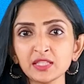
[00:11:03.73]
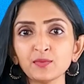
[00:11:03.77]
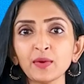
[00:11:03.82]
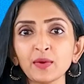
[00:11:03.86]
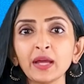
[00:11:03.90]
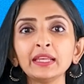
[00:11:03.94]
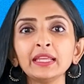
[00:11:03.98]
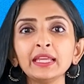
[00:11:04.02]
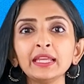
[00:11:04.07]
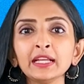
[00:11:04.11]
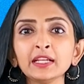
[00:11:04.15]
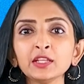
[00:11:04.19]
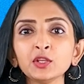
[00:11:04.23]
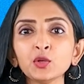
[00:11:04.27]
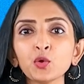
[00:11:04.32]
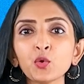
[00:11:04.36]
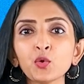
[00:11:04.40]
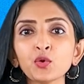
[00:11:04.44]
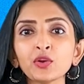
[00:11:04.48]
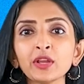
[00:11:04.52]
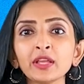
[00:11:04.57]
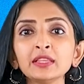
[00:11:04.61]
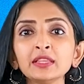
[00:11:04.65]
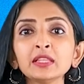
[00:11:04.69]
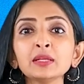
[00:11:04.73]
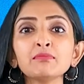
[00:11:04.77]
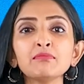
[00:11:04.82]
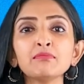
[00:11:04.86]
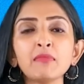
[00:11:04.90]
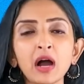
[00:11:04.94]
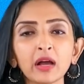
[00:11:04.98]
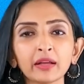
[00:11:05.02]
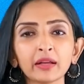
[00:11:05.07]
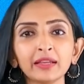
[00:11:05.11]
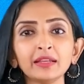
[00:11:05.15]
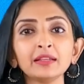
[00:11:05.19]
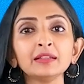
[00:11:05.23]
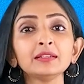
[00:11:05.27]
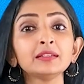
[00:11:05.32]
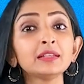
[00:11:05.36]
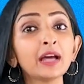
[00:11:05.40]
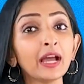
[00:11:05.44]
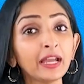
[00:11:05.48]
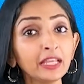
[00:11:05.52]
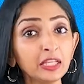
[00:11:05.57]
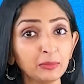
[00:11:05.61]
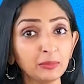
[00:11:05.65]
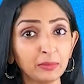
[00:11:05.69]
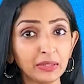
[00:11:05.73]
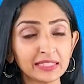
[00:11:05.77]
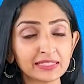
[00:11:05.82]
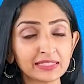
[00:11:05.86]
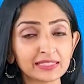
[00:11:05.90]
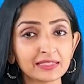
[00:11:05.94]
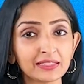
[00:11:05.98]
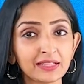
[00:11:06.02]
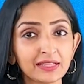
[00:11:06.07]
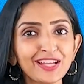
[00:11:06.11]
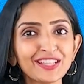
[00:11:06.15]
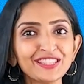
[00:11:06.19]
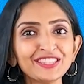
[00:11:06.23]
while ignoring the market dynamics.